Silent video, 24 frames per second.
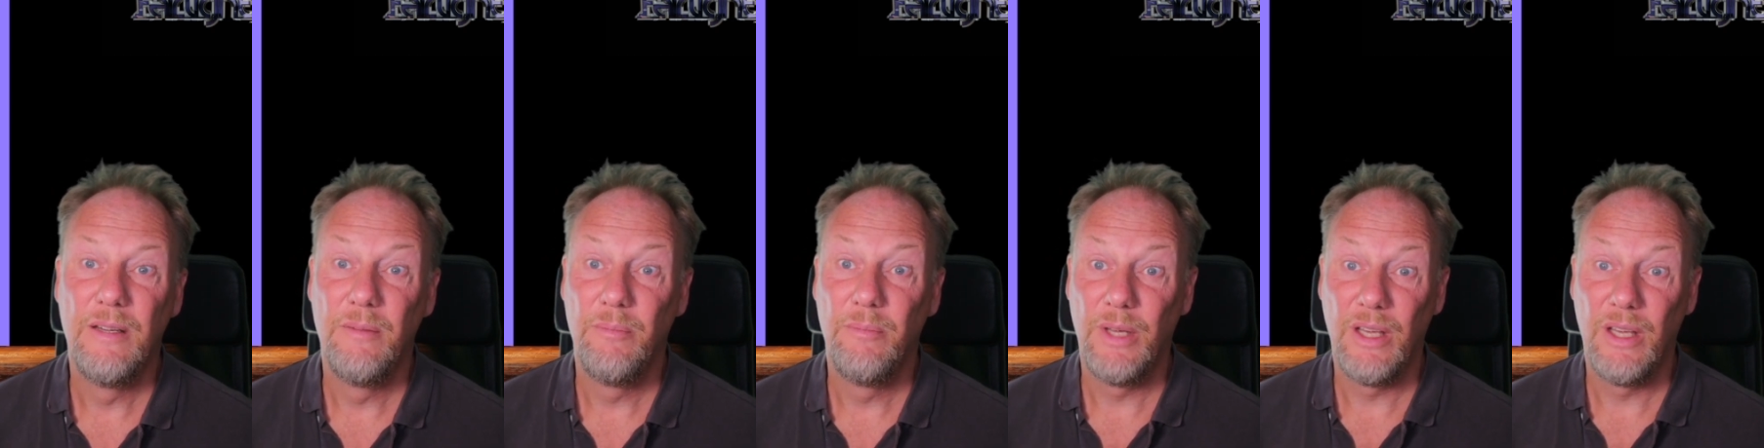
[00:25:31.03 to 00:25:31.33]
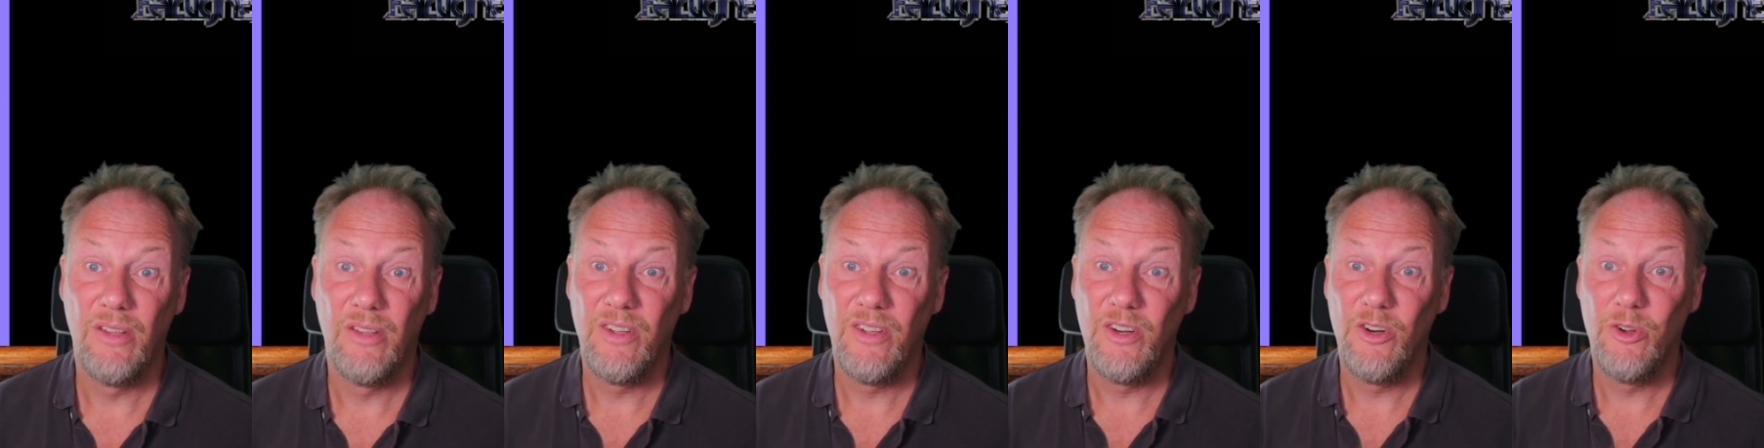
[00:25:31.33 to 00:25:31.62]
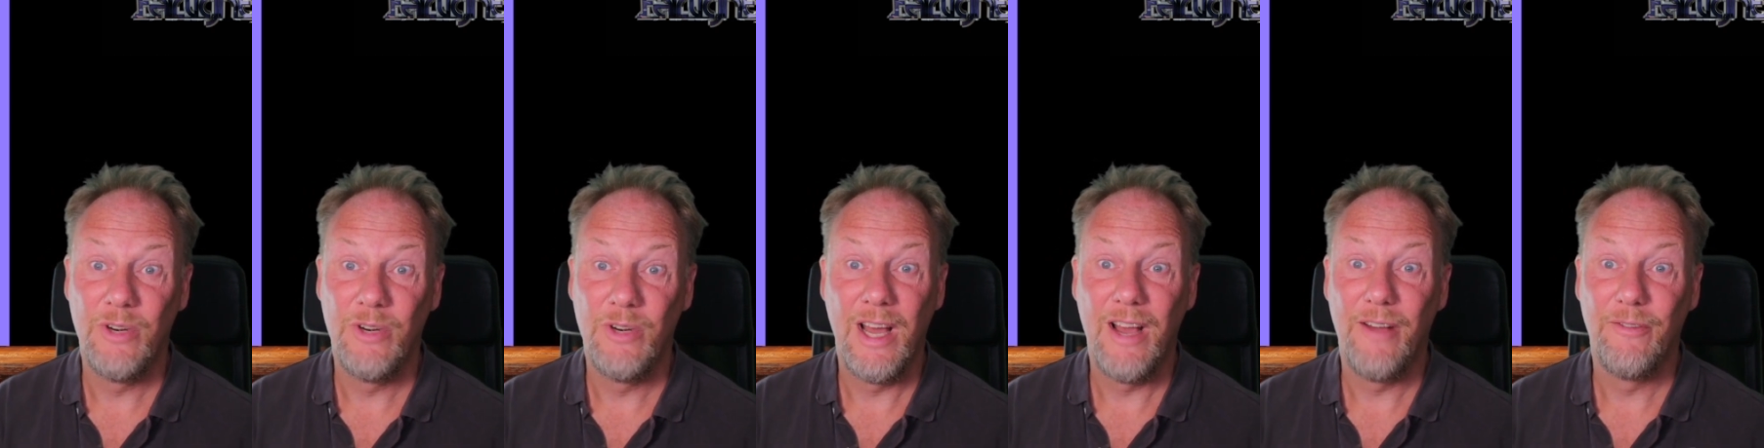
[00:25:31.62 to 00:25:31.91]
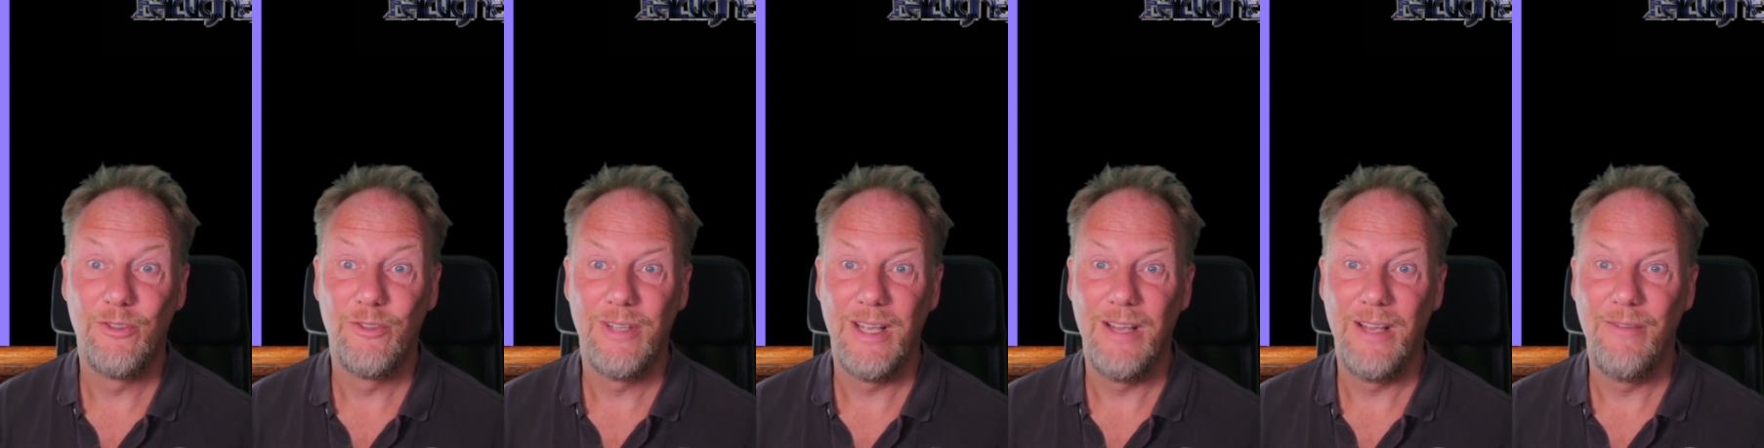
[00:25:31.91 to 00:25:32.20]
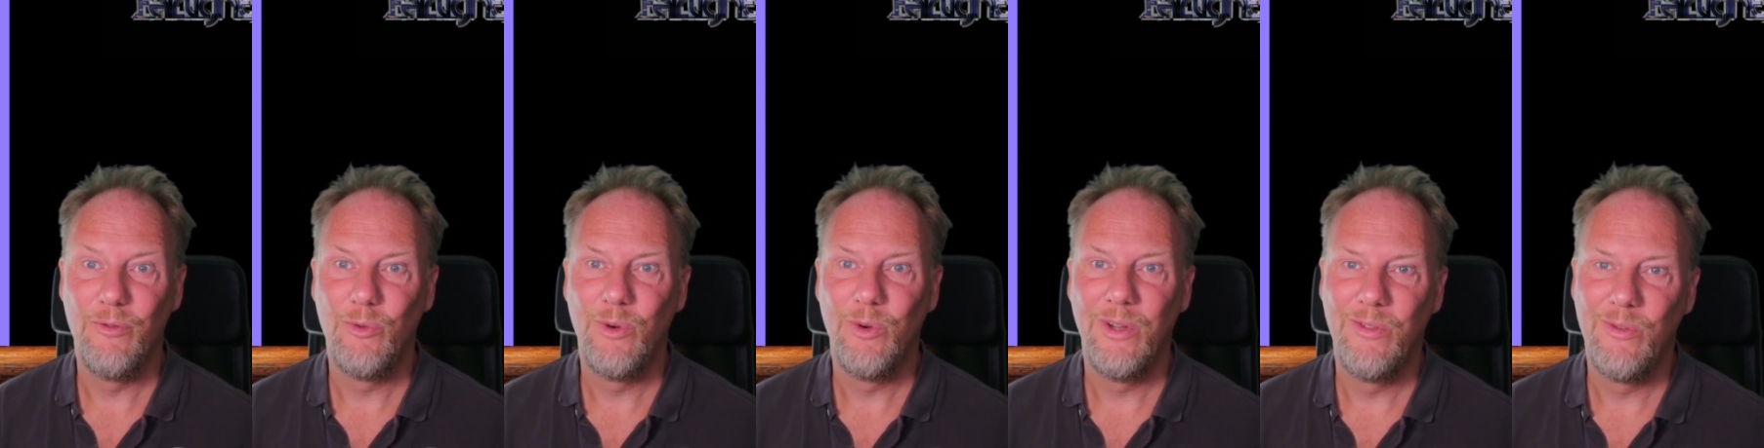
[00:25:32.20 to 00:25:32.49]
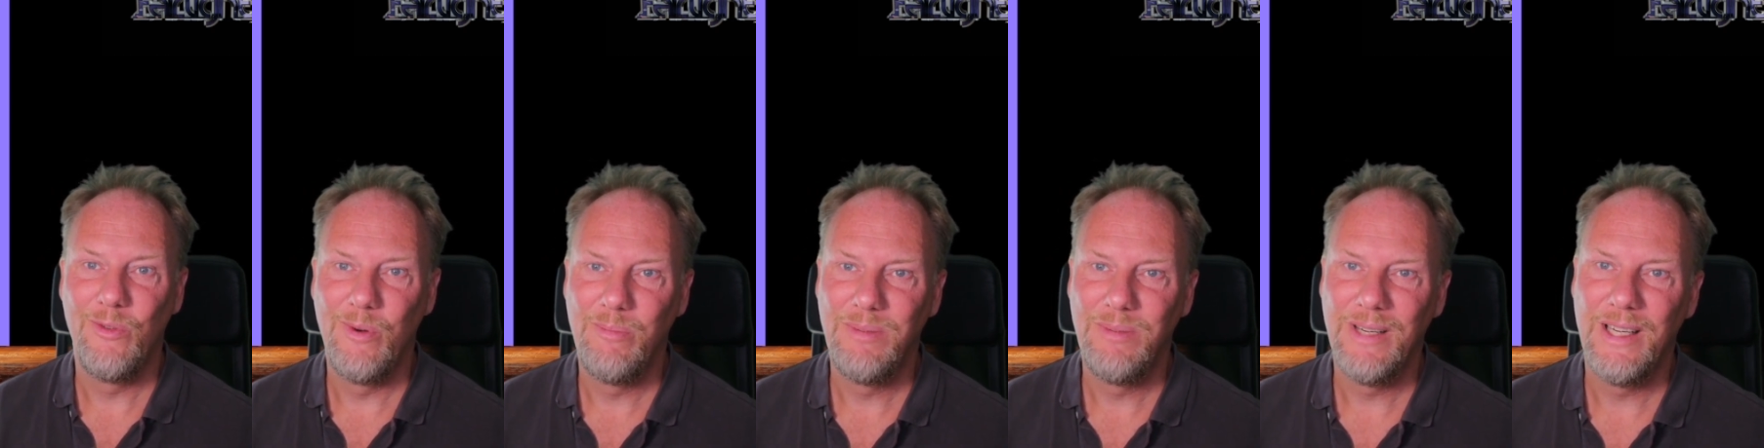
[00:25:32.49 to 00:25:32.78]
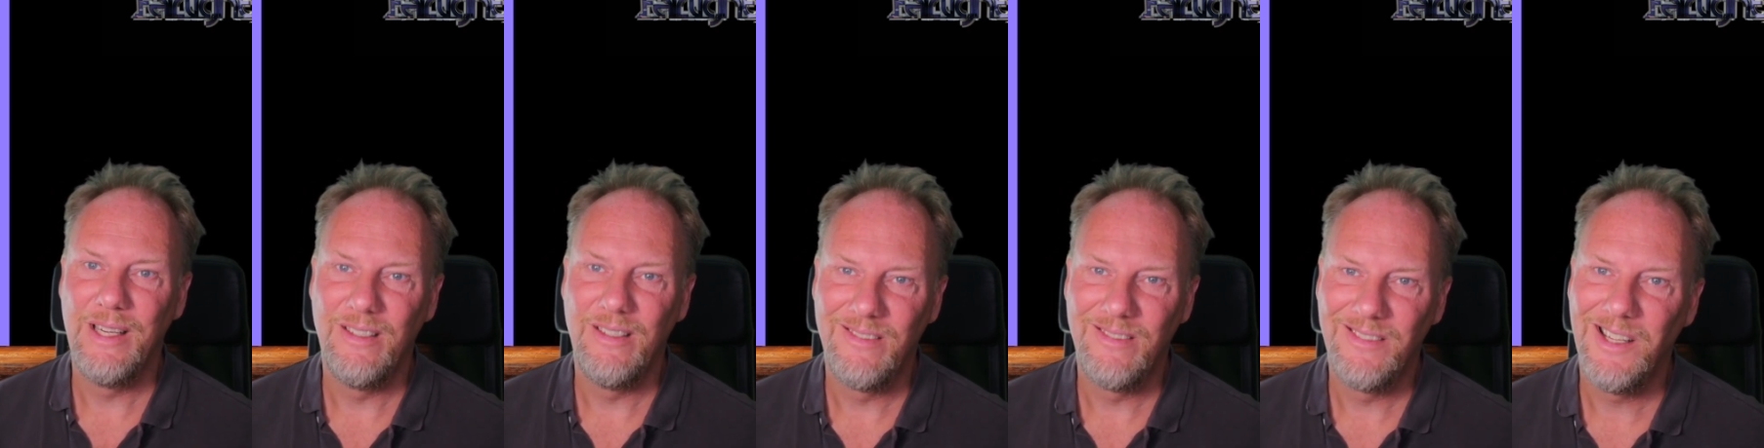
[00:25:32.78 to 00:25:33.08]
because I don't have save with
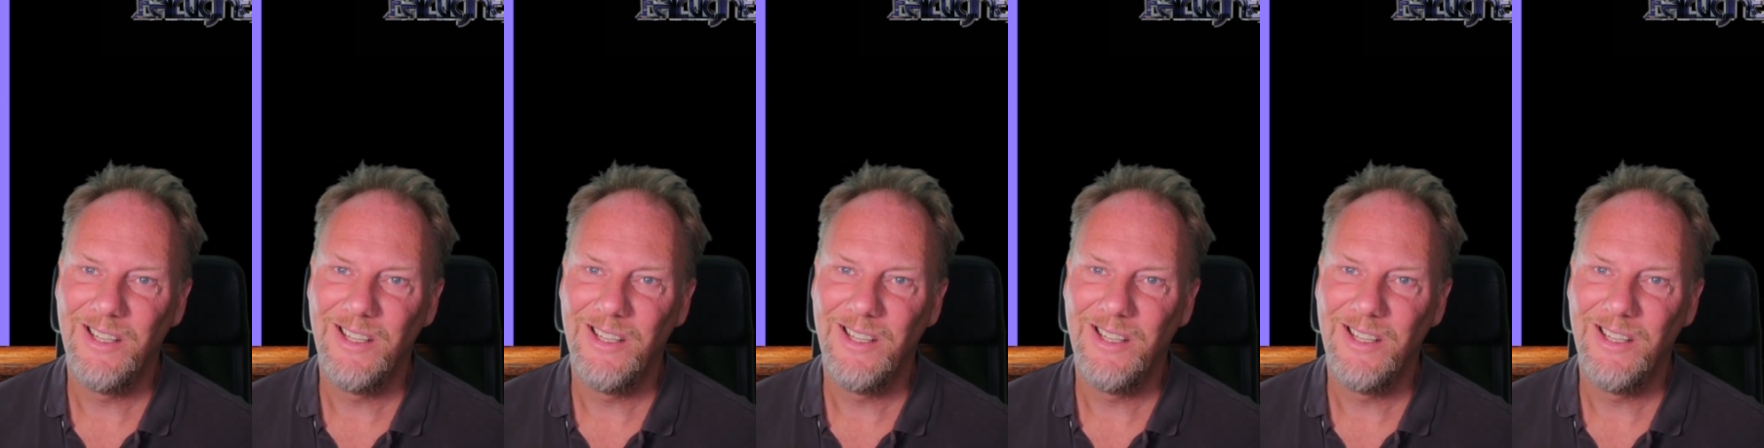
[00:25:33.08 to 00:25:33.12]
replace.